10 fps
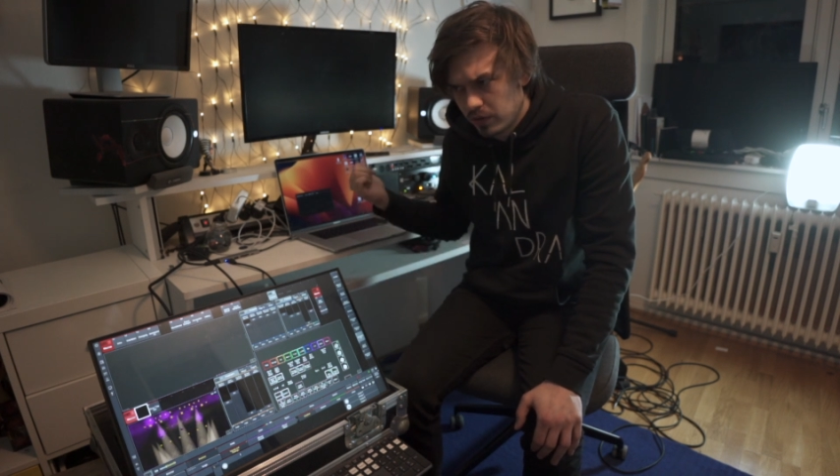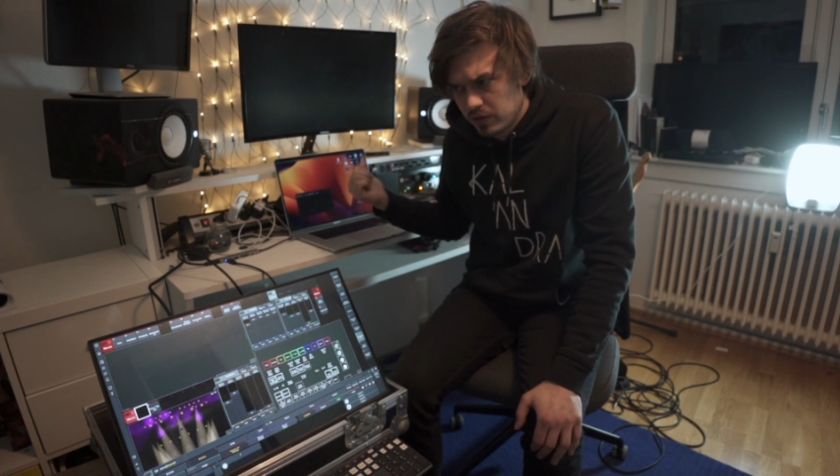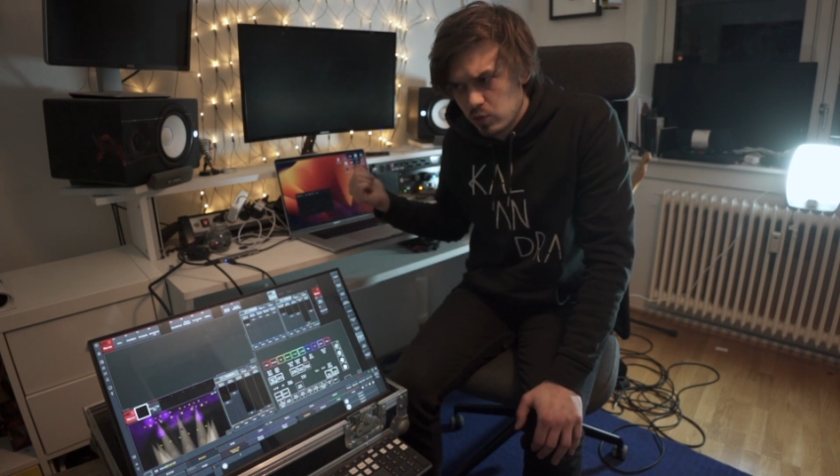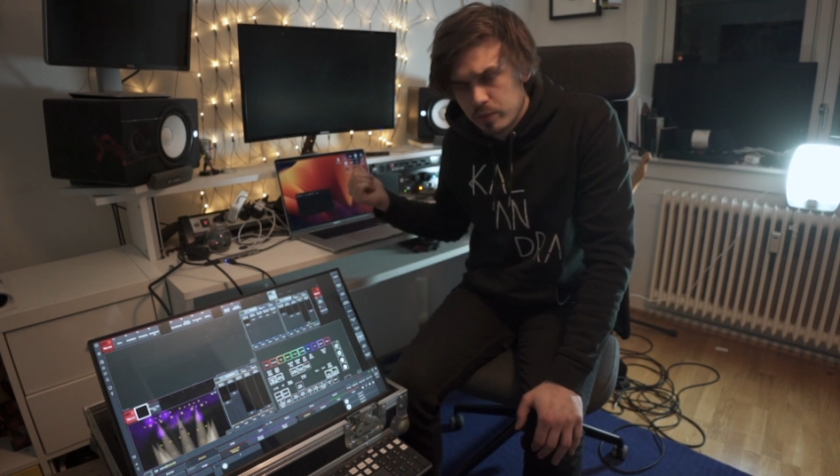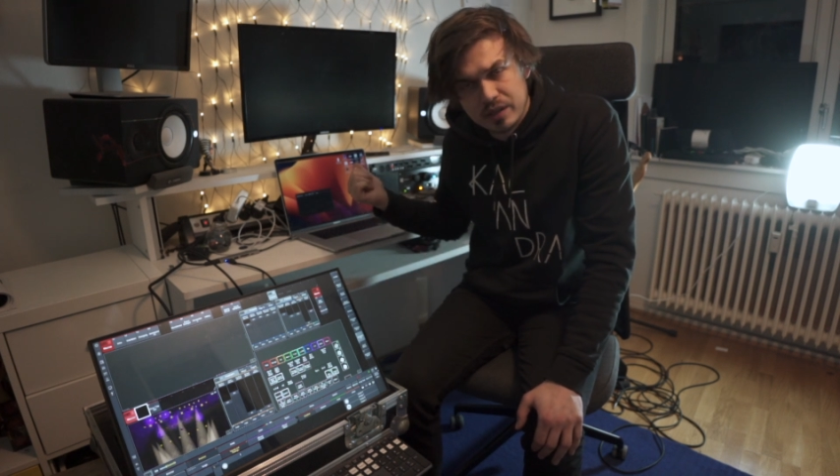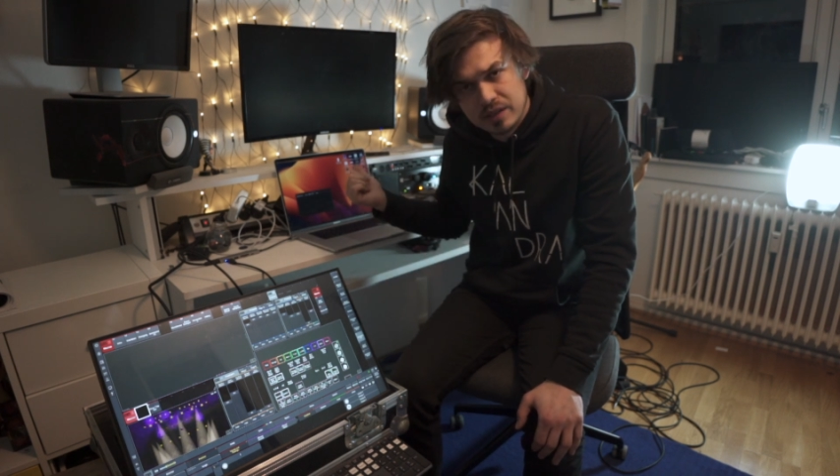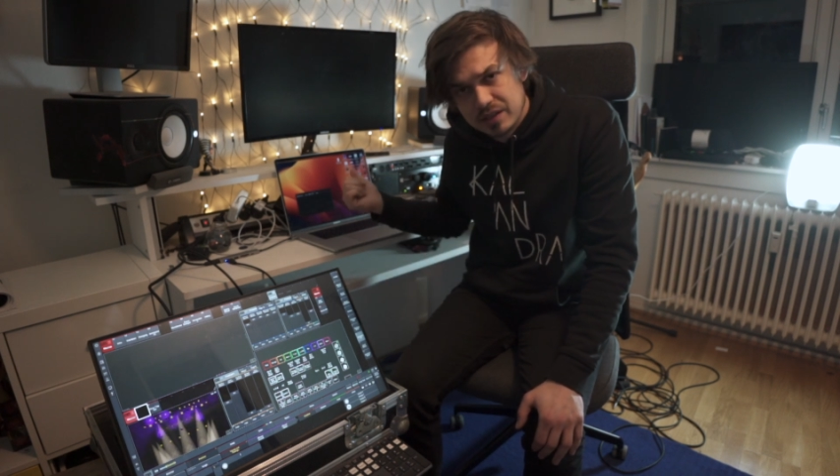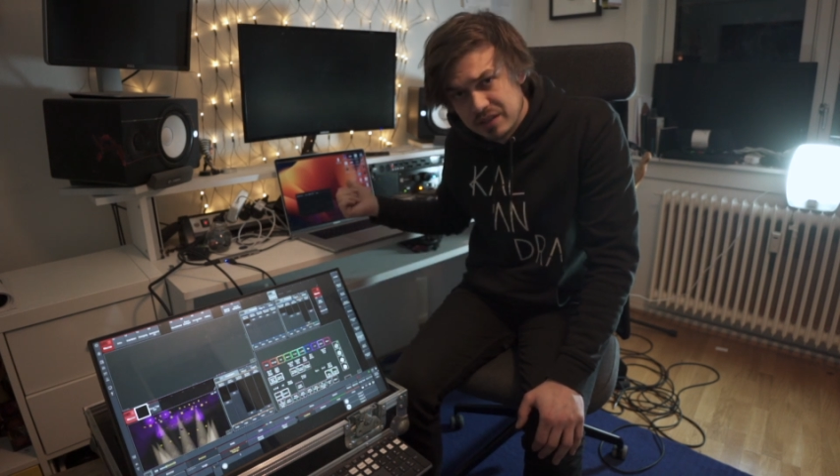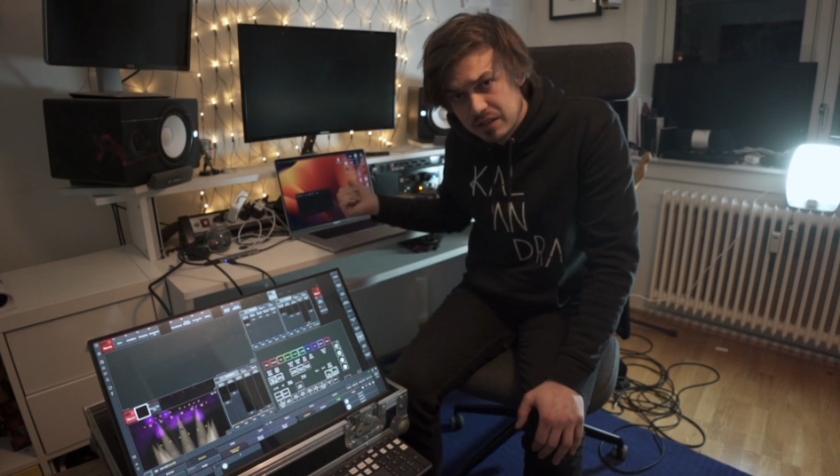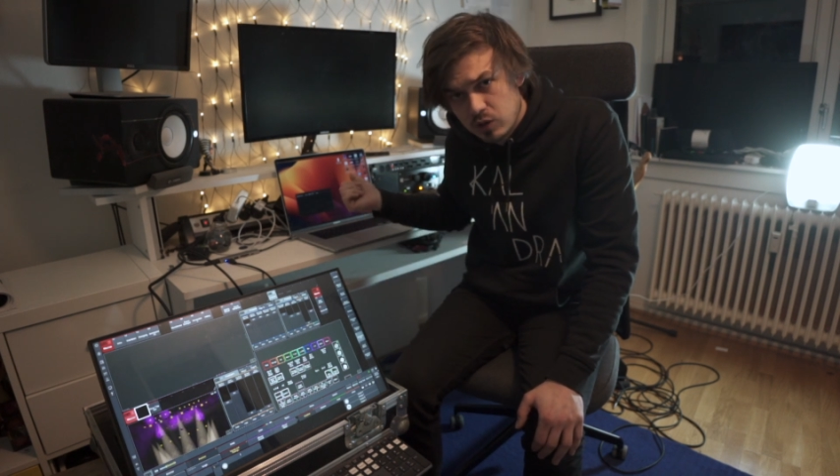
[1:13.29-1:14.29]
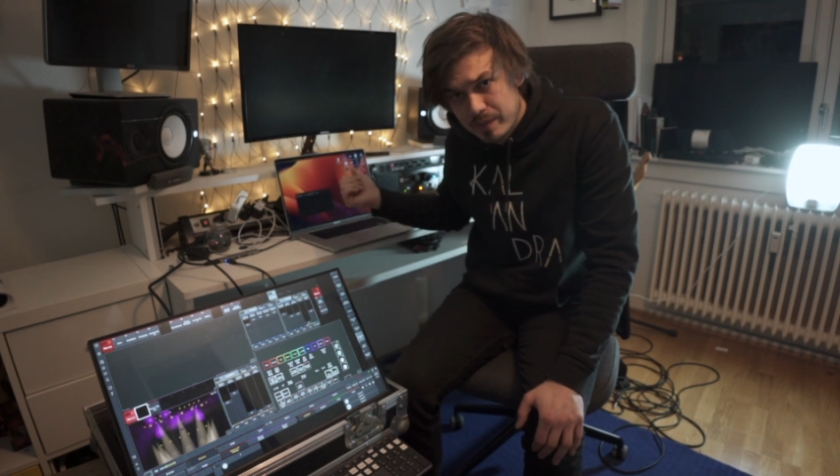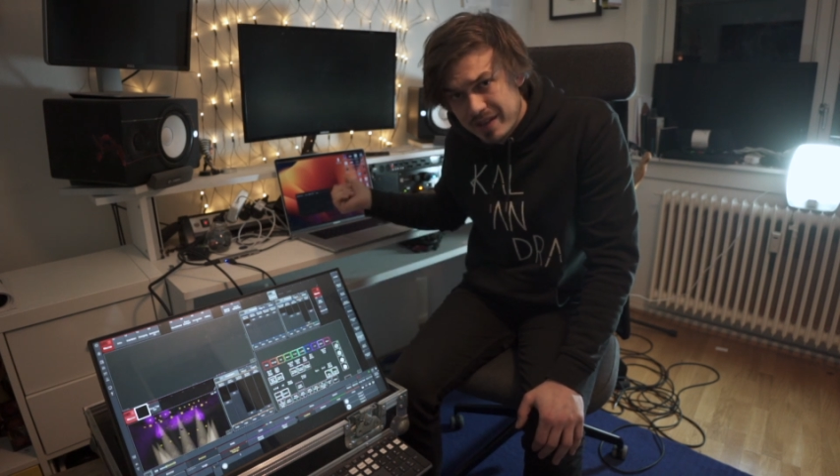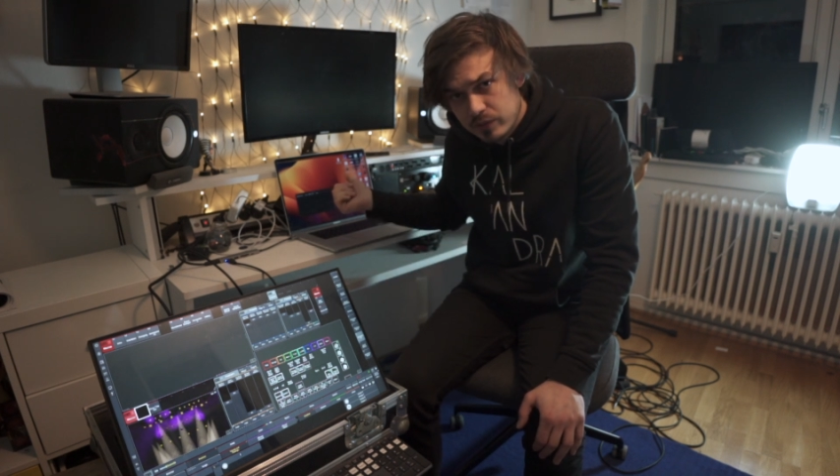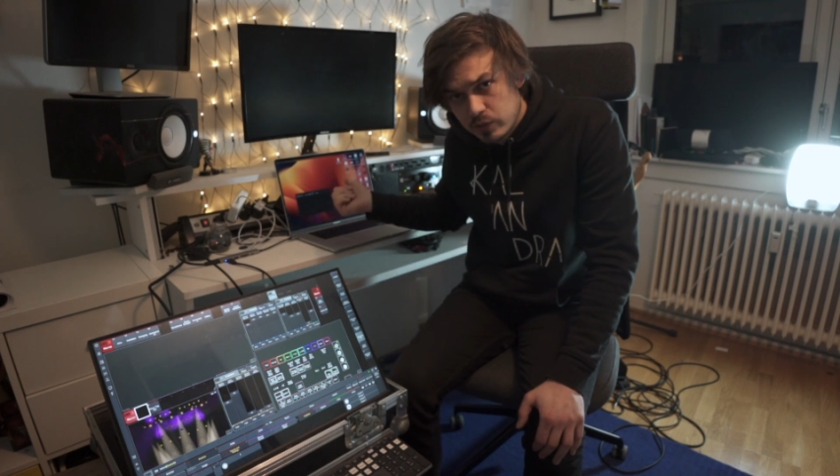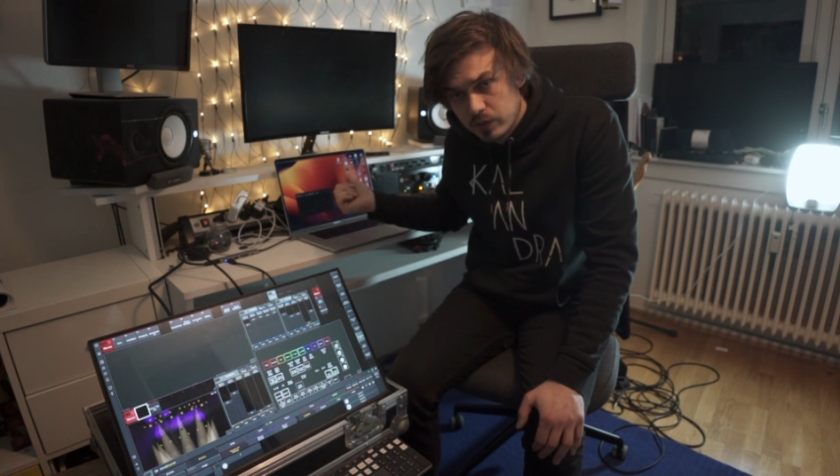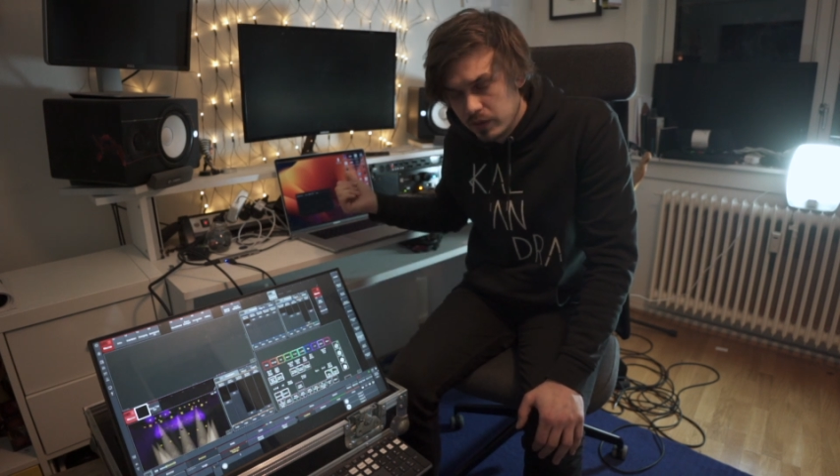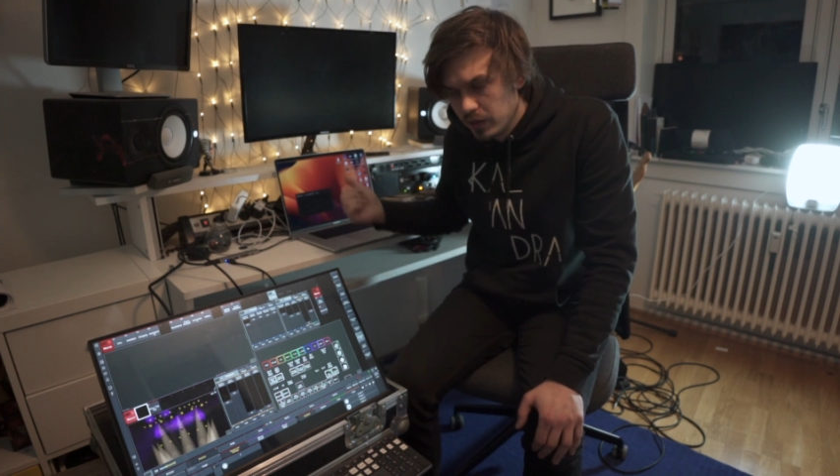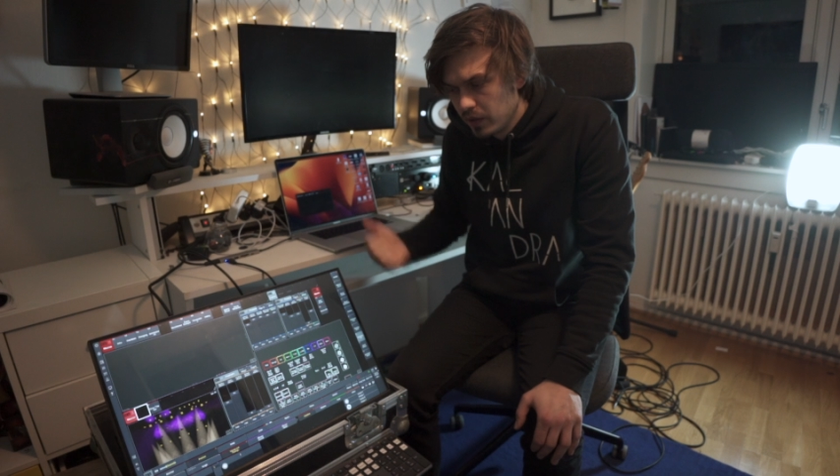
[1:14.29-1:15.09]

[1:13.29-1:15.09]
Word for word: the UPDD Commander